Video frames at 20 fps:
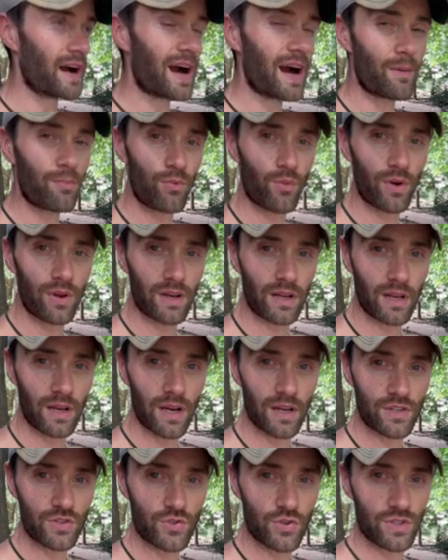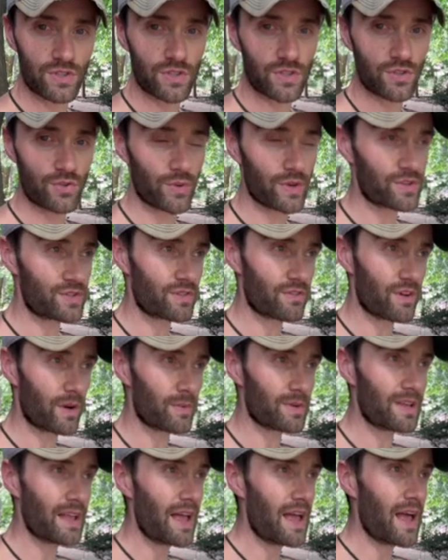operating in high stress situation
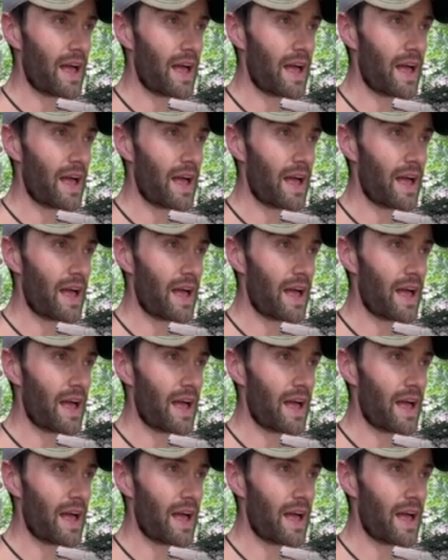environment.